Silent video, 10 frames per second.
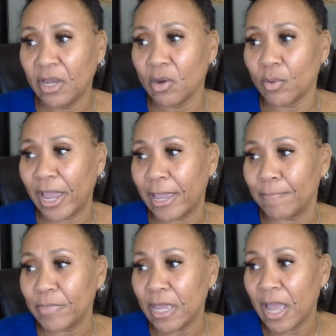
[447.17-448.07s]

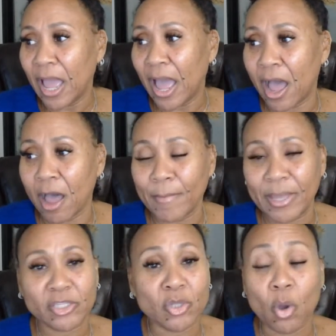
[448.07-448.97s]
right?
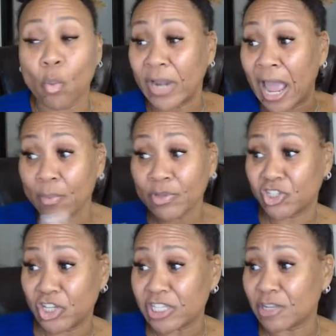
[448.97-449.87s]
And so when I was
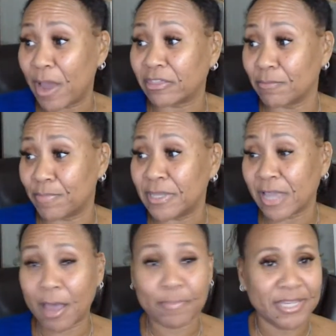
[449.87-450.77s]
just about the biz
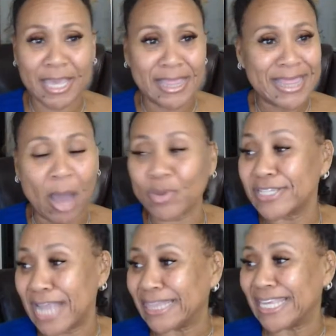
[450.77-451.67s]
ops, again, that was
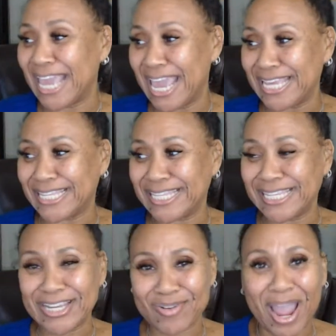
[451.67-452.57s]
not the case,
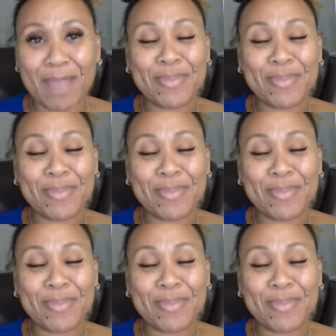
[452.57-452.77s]
right?